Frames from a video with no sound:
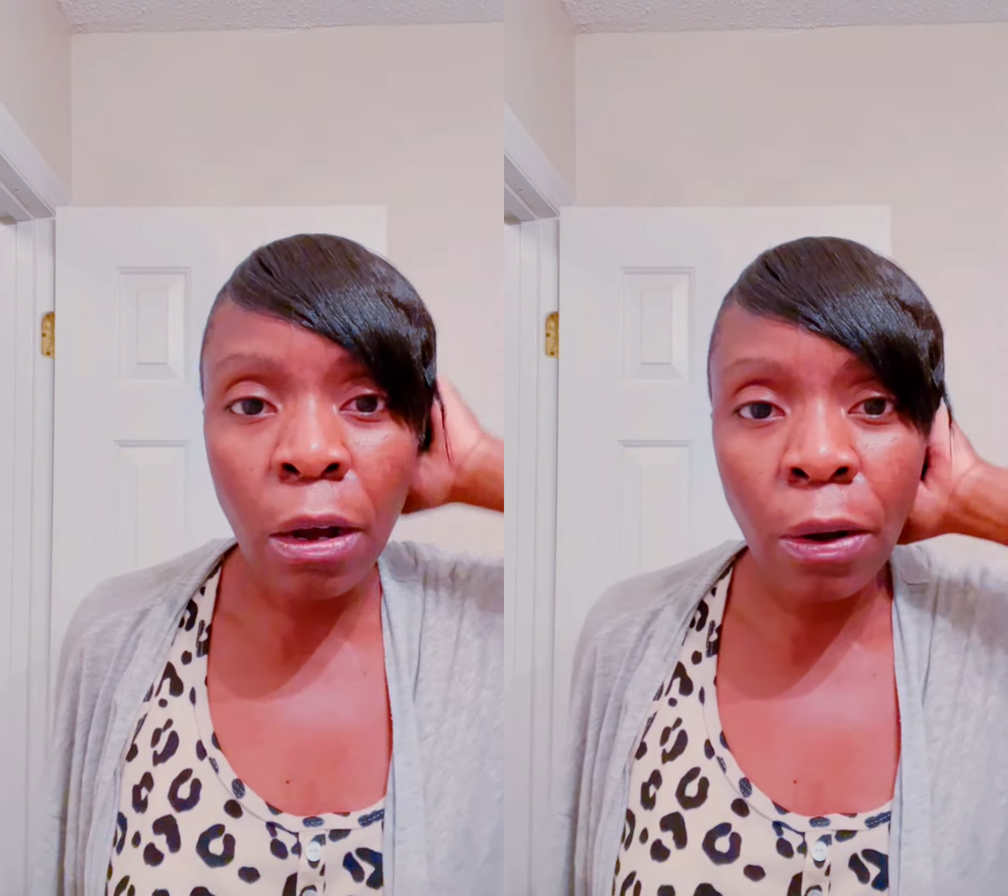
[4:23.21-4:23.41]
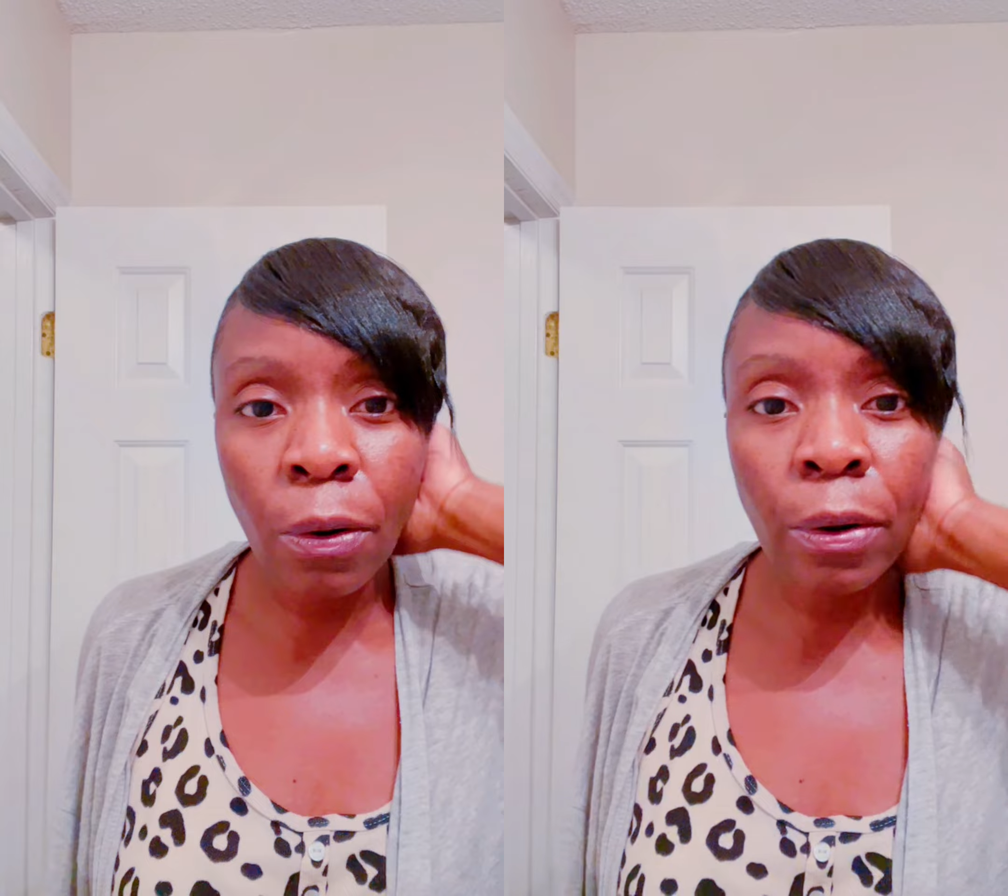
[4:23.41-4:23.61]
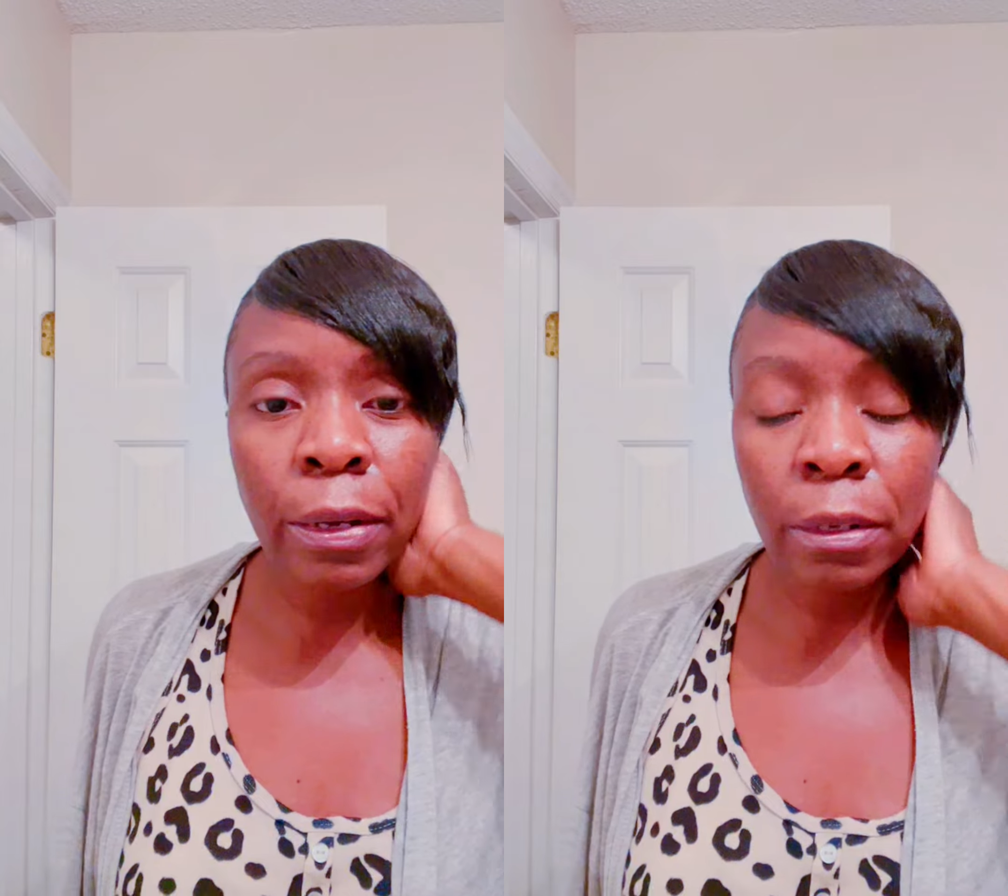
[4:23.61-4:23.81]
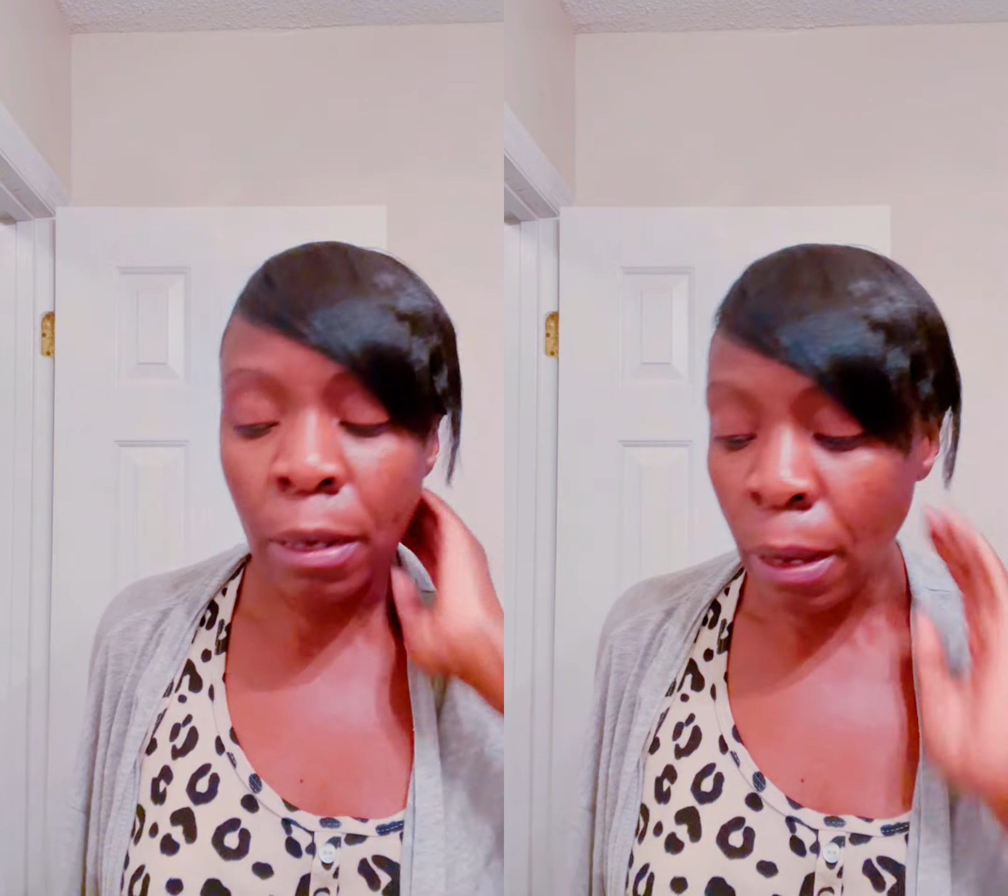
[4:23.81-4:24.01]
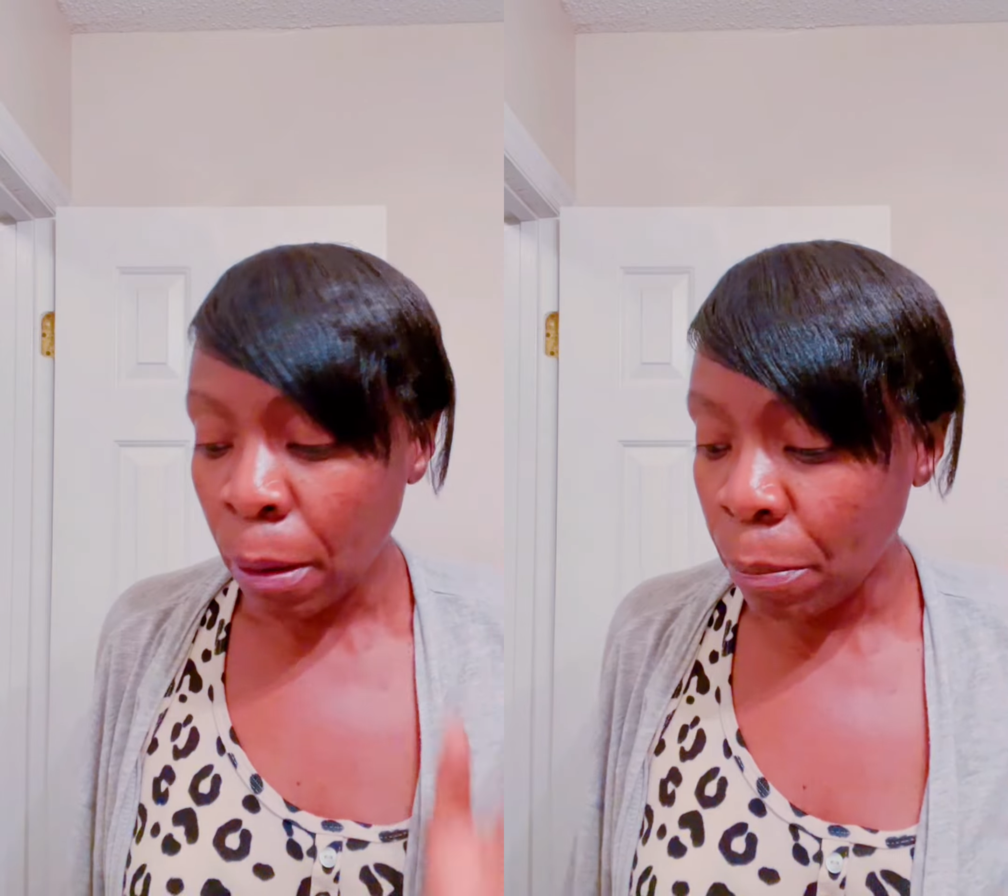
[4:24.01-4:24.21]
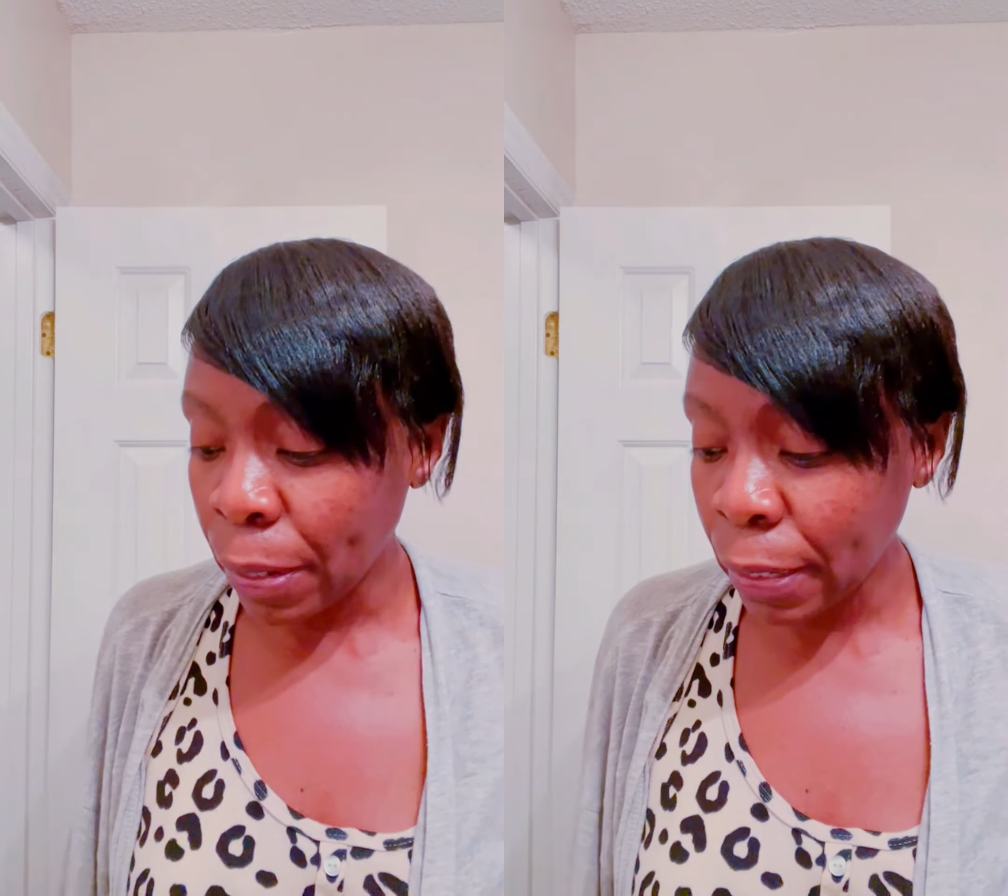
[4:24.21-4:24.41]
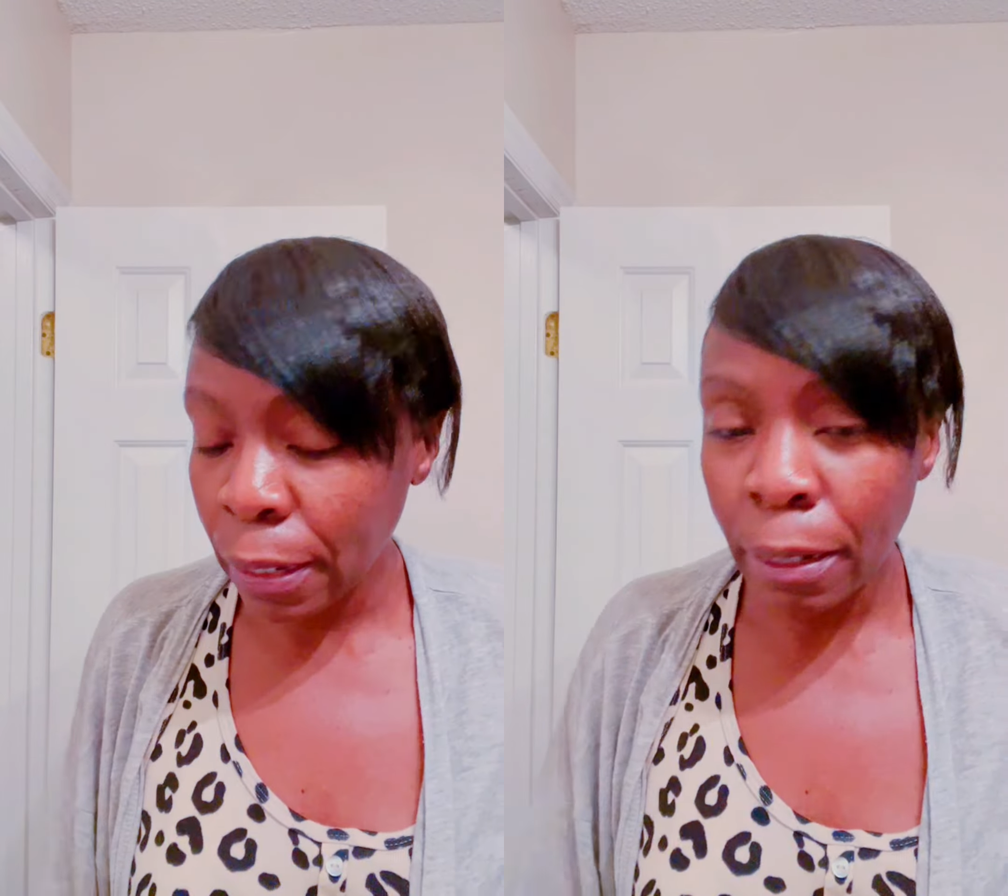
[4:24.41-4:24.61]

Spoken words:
on, but